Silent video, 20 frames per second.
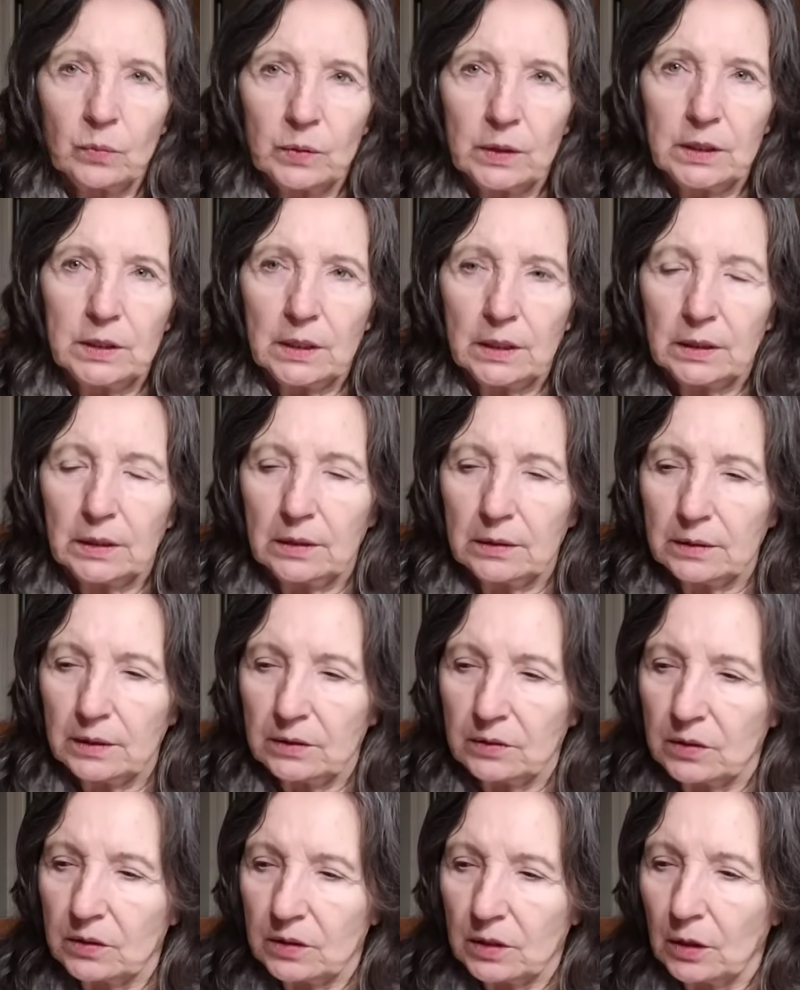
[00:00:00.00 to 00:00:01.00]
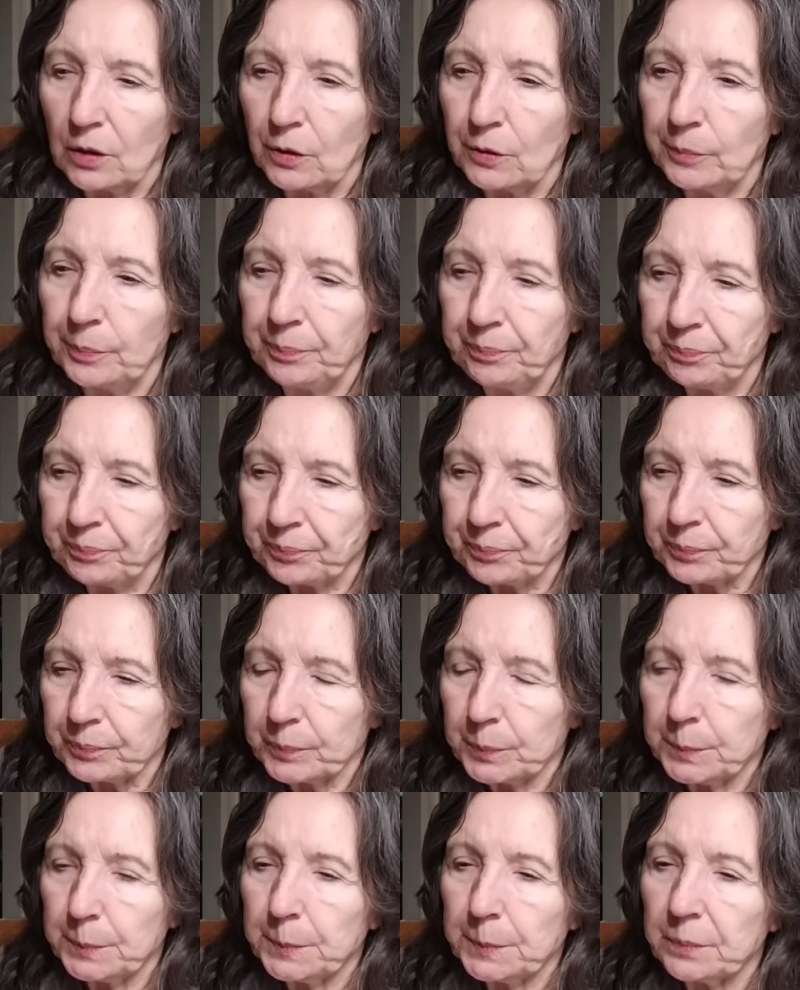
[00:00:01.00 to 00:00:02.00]
and ridiculous. So
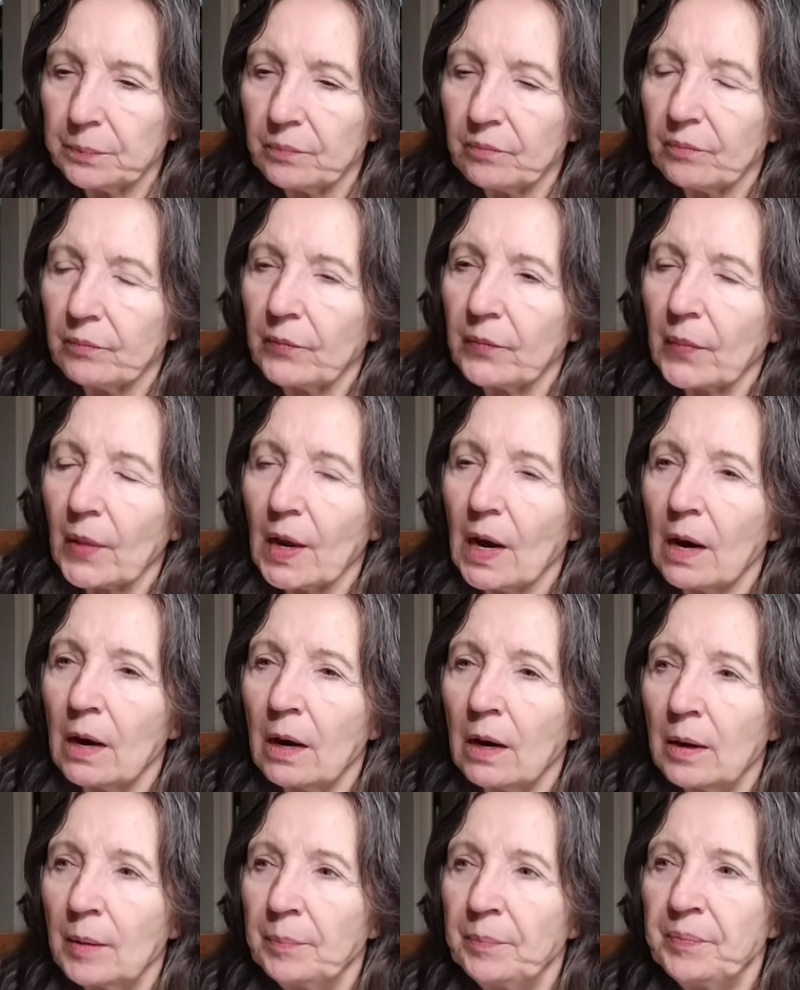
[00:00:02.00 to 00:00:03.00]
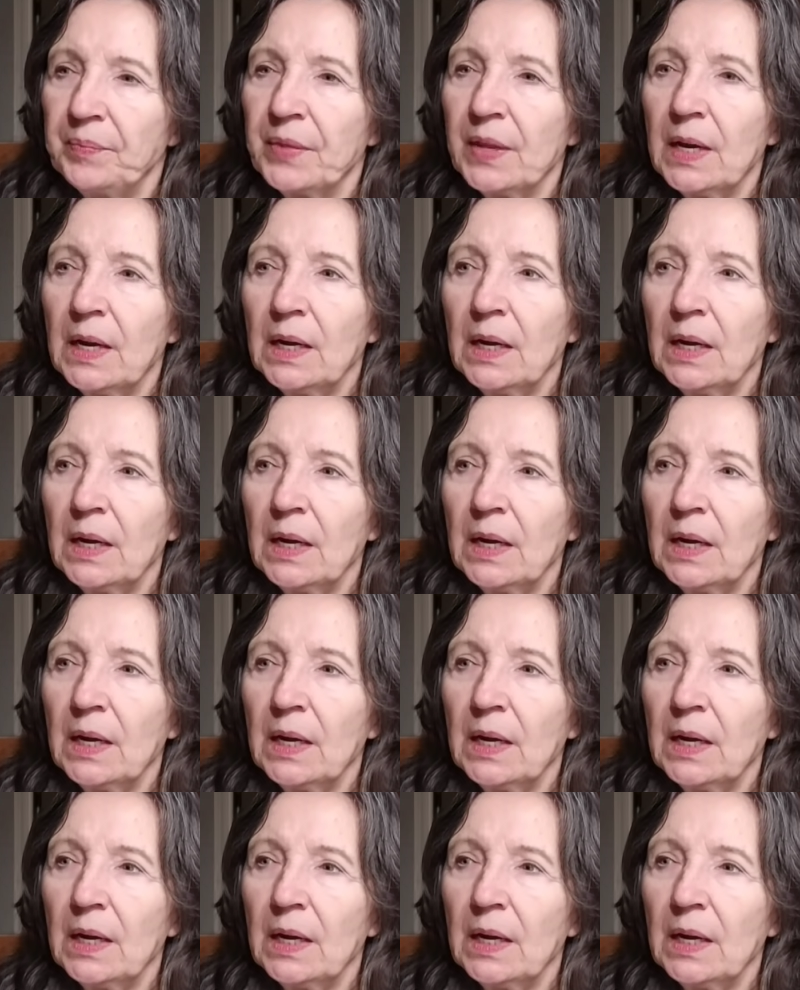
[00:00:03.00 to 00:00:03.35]
um,